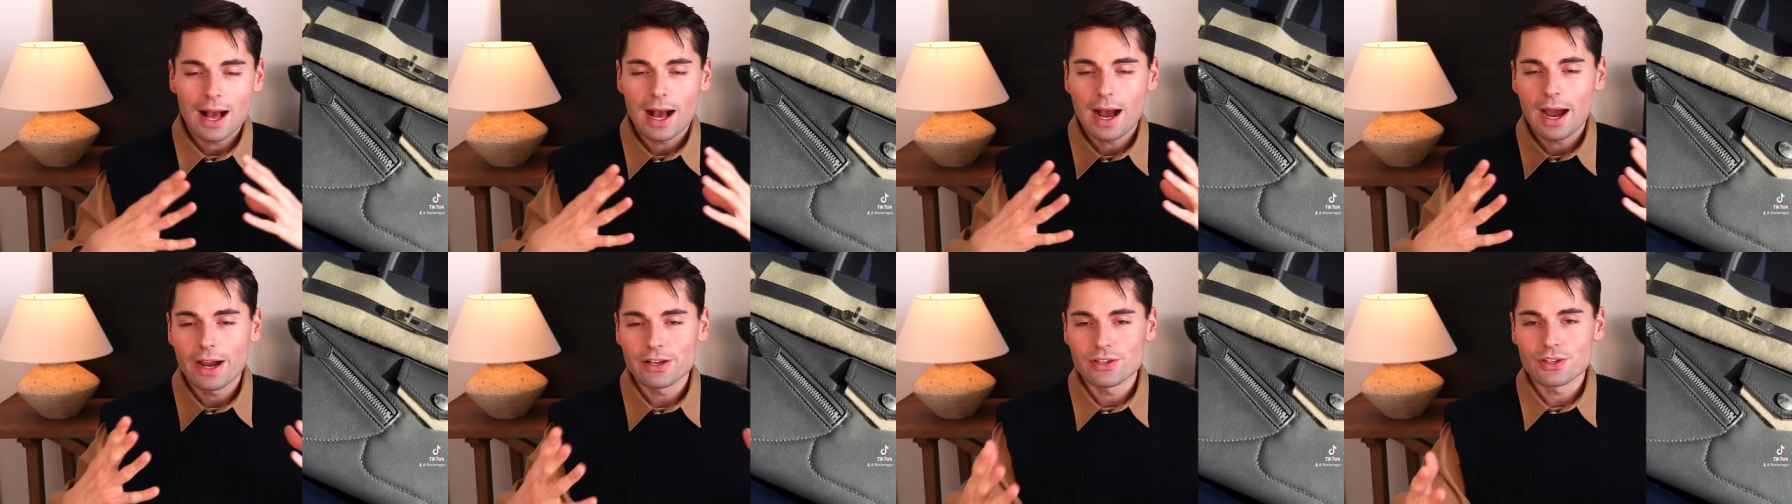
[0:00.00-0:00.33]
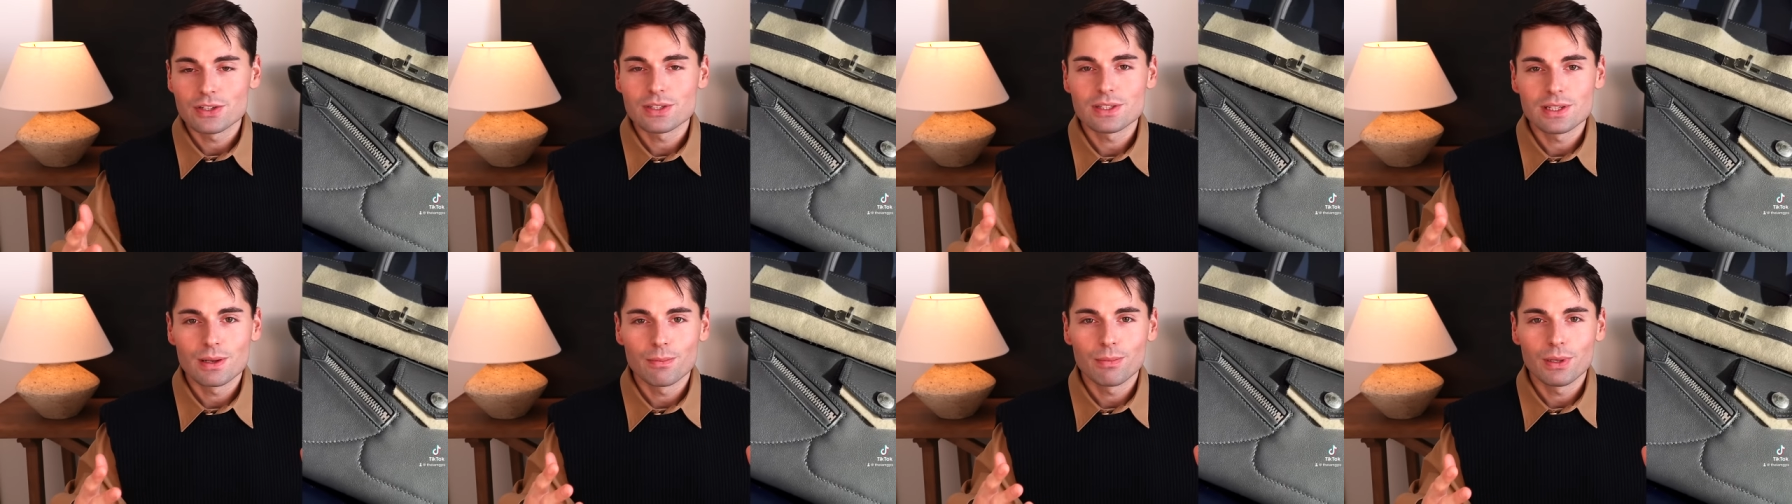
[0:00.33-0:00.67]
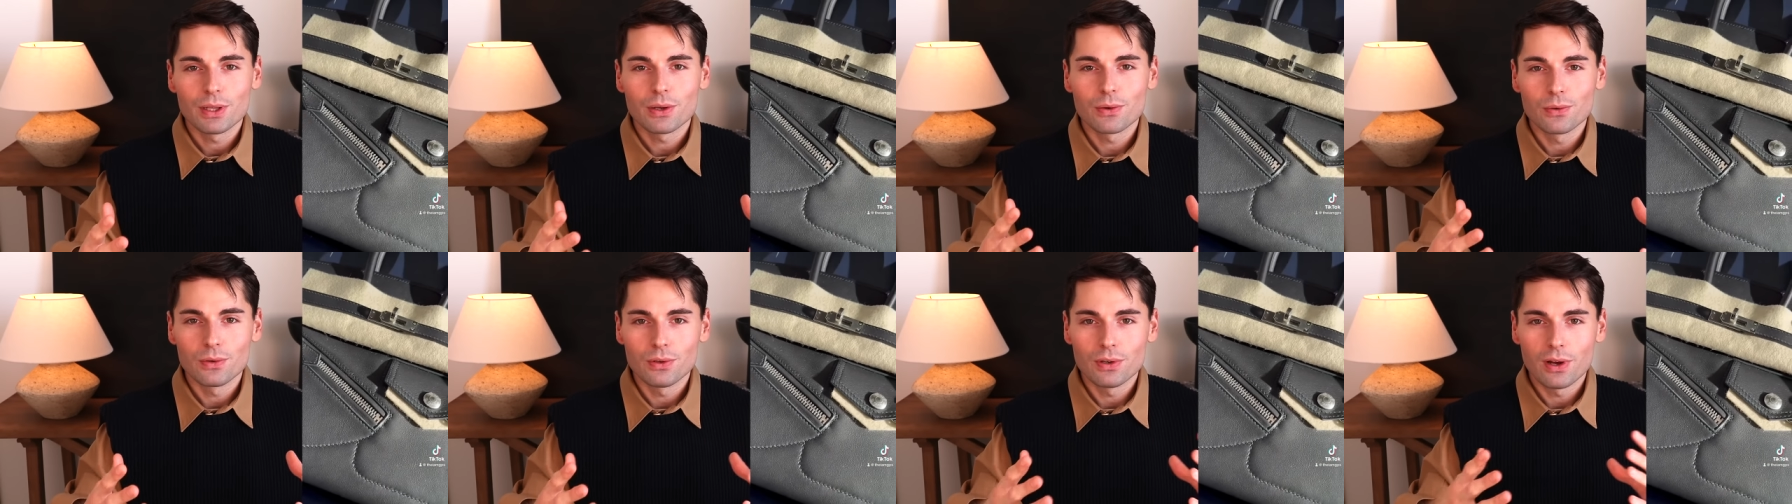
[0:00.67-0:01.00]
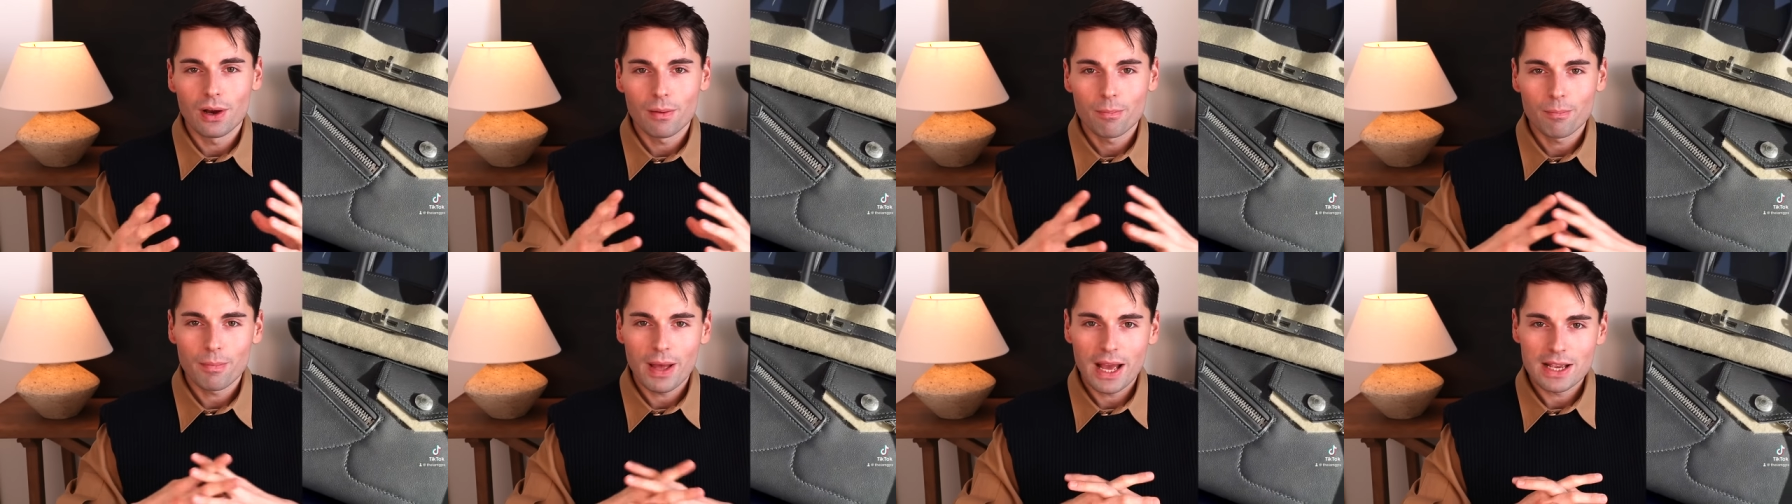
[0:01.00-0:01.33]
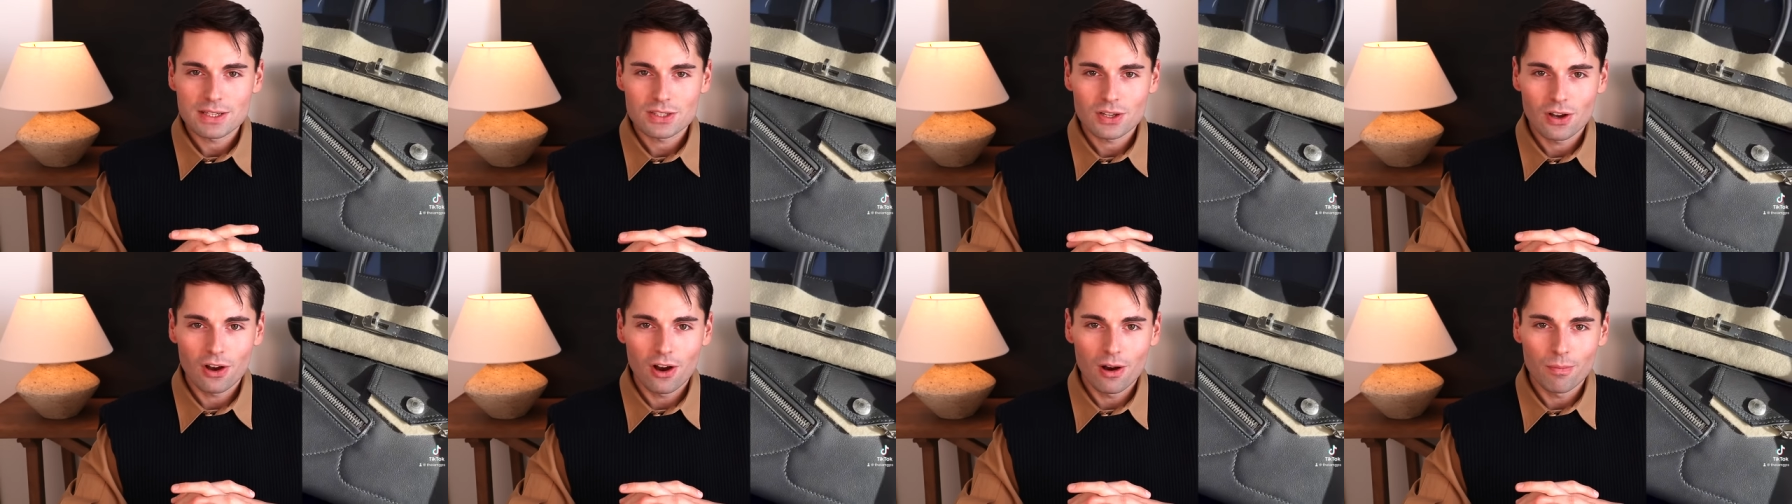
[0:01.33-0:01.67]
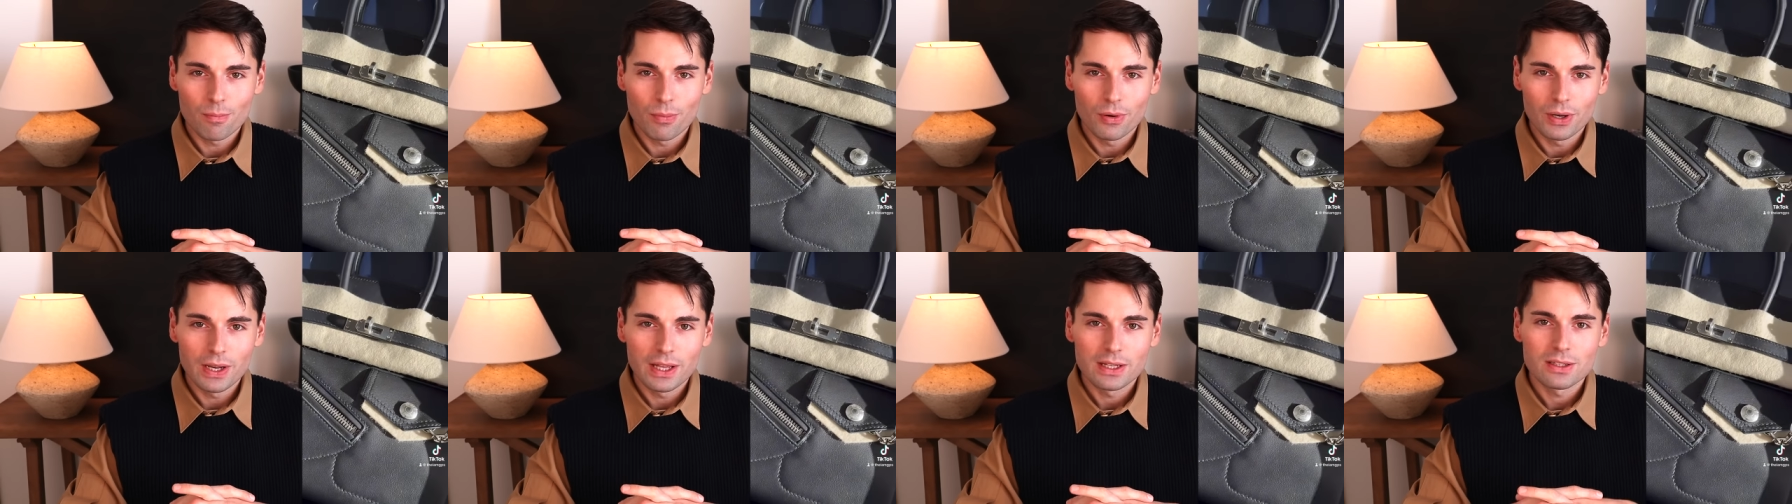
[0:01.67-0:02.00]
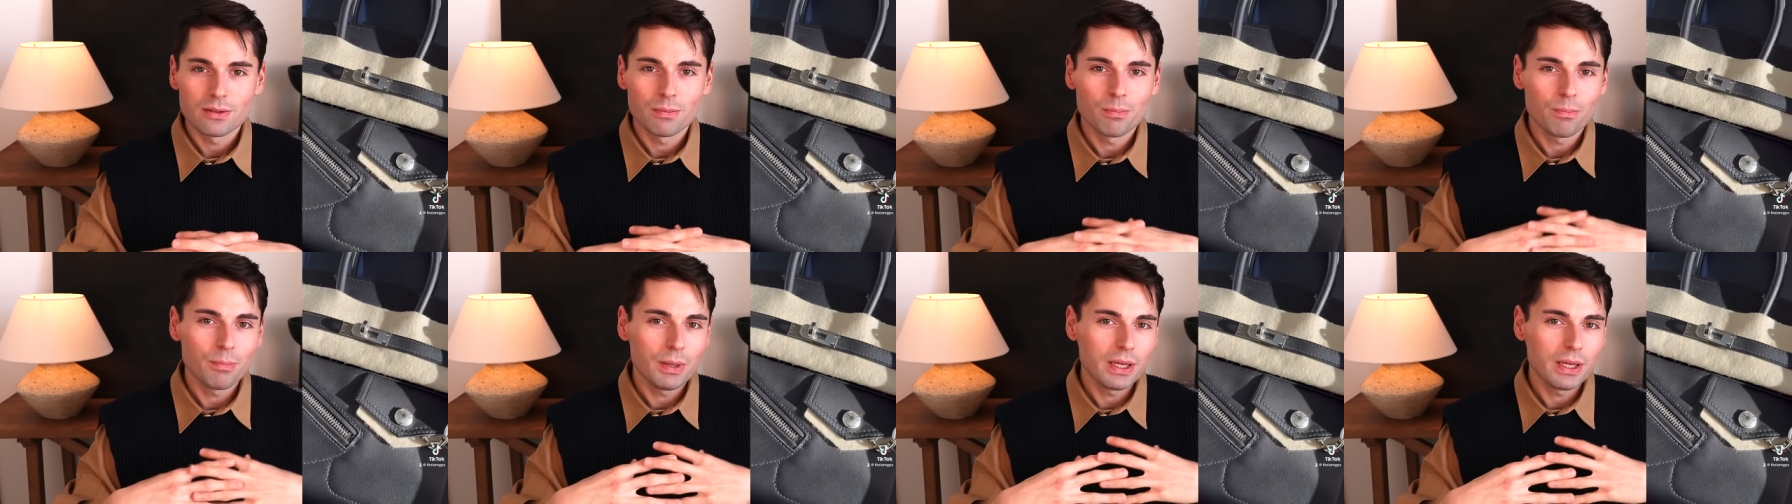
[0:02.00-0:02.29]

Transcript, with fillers: I just simply could not pass up on it